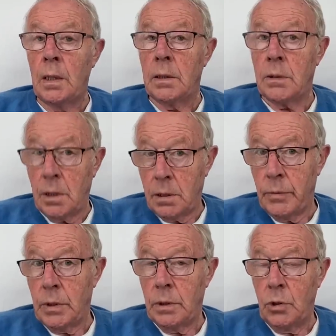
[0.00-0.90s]
3 of
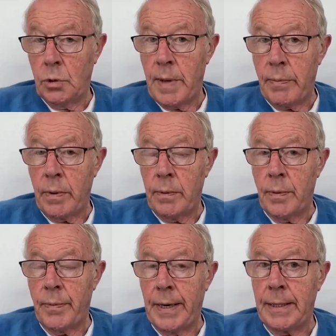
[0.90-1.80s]
them are newspaper
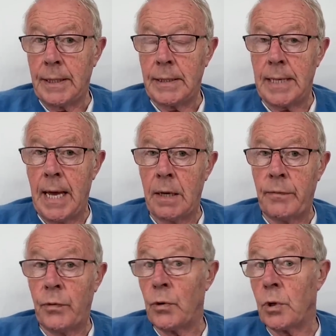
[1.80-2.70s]
proprietors, and
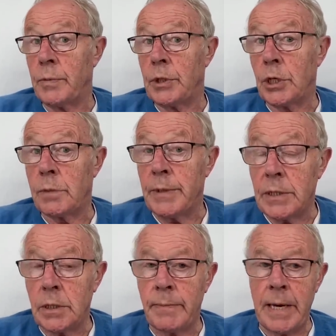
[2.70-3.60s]
4 of them are just
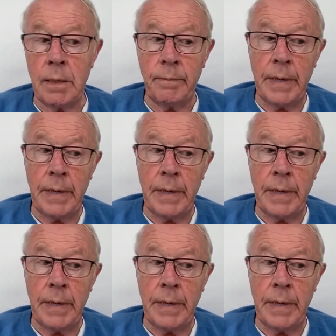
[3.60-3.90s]
businessmen.